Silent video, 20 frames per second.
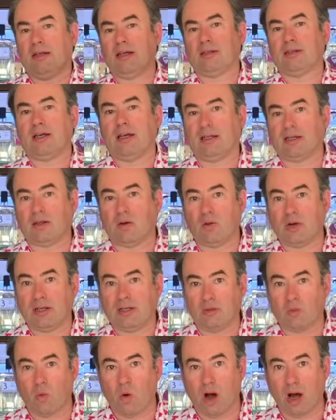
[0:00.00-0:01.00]
It's a
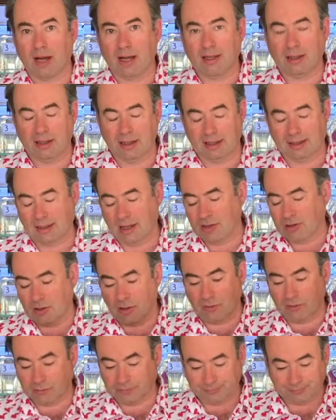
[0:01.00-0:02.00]
wine. It goes
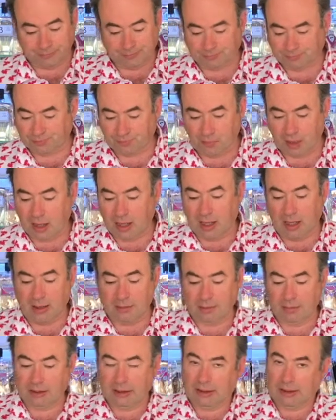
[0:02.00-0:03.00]
off
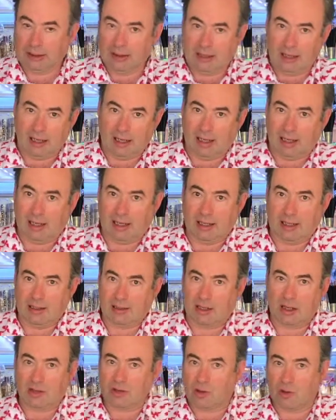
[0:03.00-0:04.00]
and
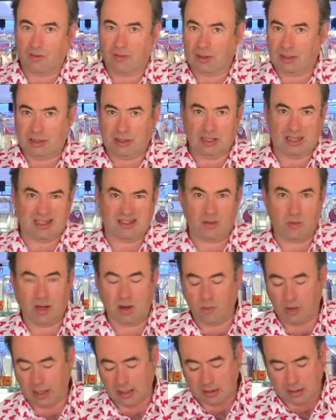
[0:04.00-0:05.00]
goes off in 6 to 8
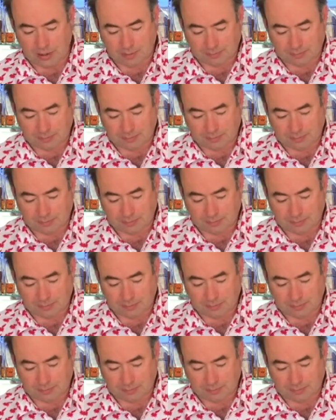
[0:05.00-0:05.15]
weeks.